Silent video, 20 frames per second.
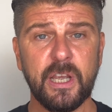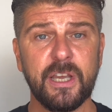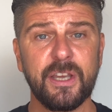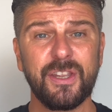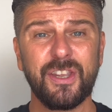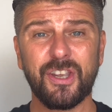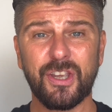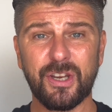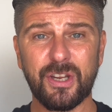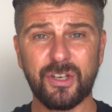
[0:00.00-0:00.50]

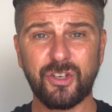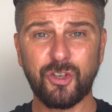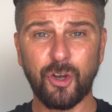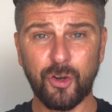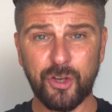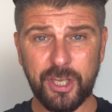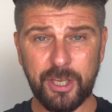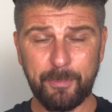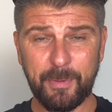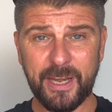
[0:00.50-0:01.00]
You're going to
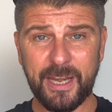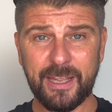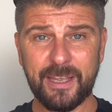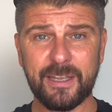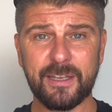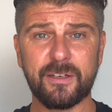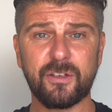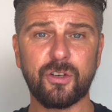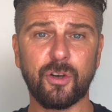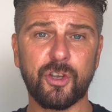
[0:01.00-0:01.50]
document
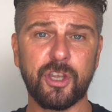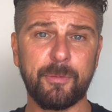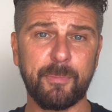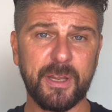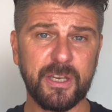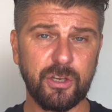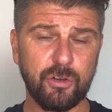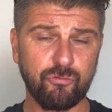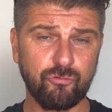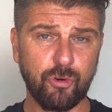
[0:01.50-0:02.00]
it,
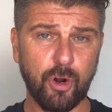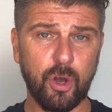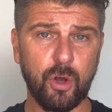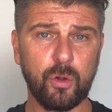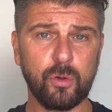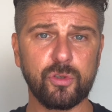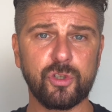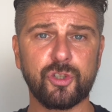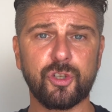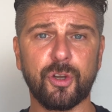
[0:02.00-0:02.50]
document your
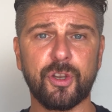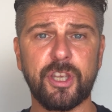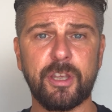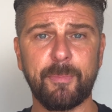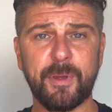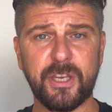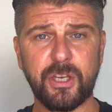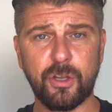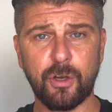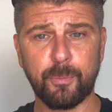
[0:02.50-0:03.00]
roles,
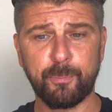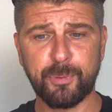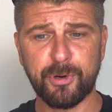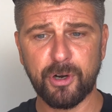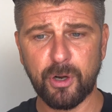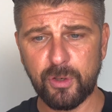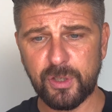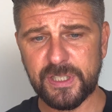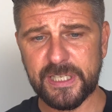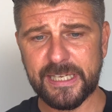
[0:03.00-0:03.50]
document your
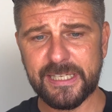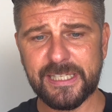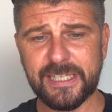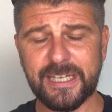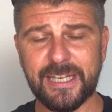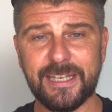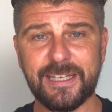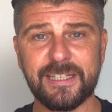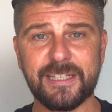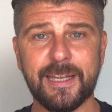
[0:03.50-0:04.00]

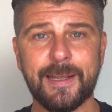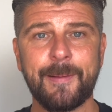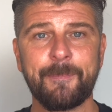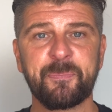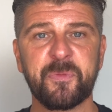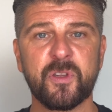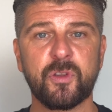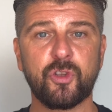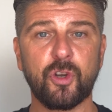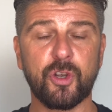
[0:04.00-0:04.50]
processes,
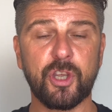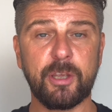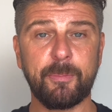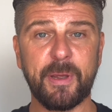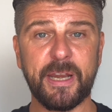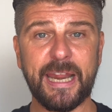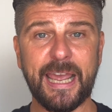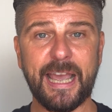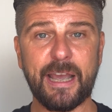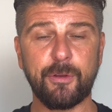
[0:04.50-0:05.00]

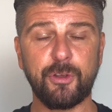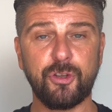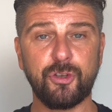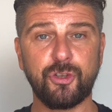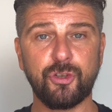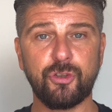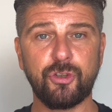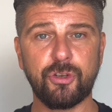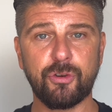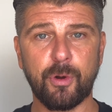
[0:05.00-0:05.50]
document how you
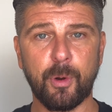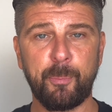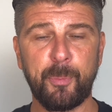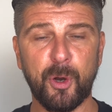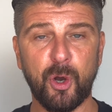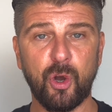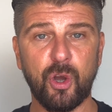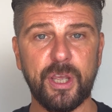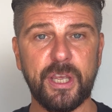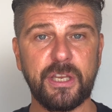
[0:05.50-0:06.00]
do your
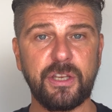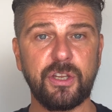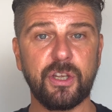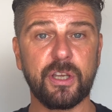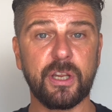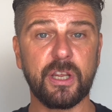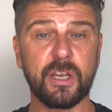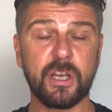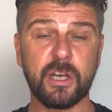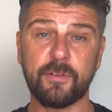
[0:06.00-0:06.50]
reporting. You're
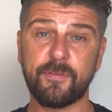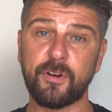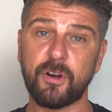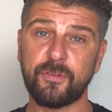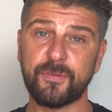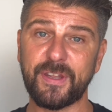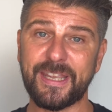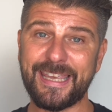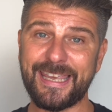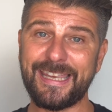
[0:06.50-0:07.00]
going to cover
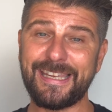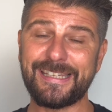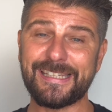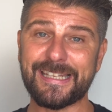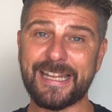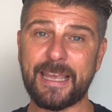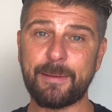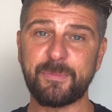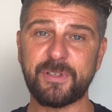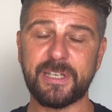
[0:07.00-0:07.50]
off the key
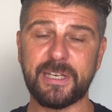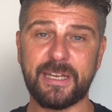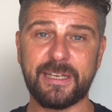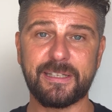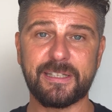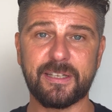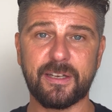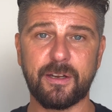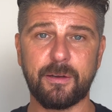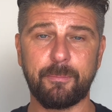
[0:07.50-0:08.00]
steps in
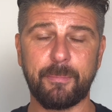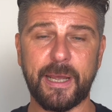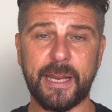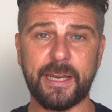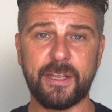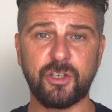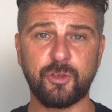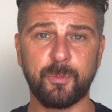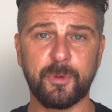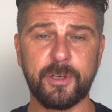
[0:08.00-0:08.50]
incident
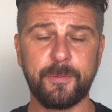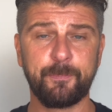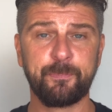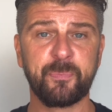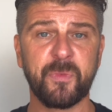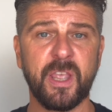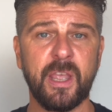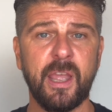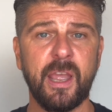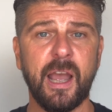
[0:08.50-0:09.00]
management,
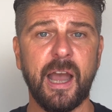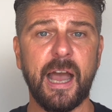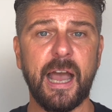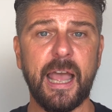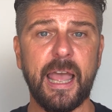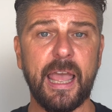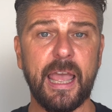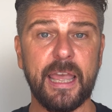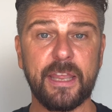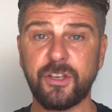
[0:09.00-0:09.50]

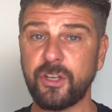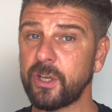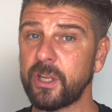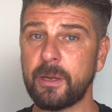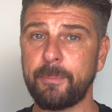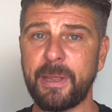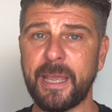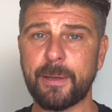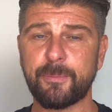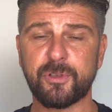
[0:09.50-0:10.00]
and you're going
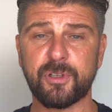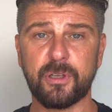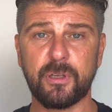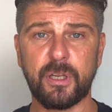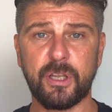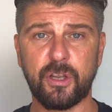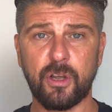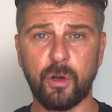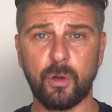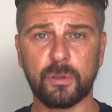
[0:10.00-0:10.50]
to be
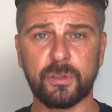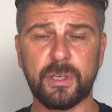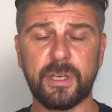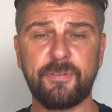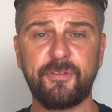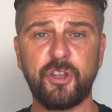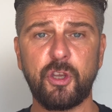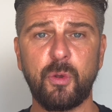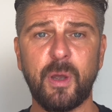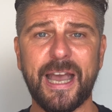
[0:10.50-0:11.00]
absolutely golden.
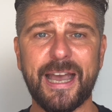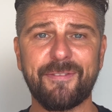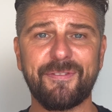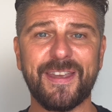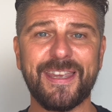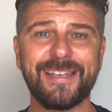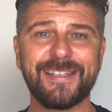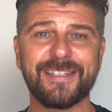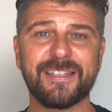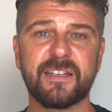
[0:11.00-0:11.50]
If you have
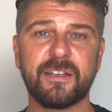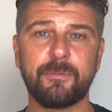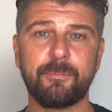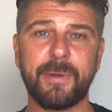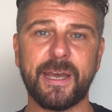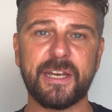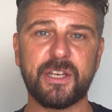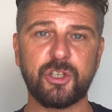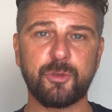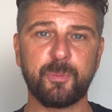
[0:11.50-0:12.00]
incident
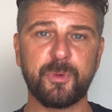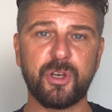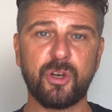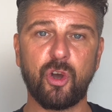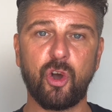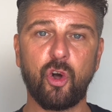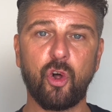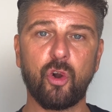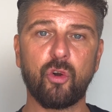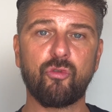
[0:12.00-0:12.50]
management
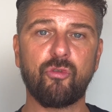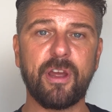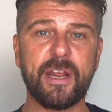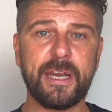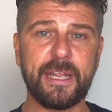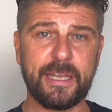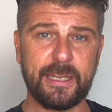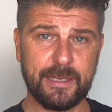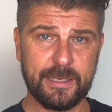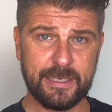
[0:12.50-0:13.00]

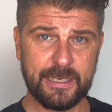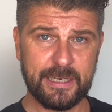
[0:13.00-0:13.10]
already,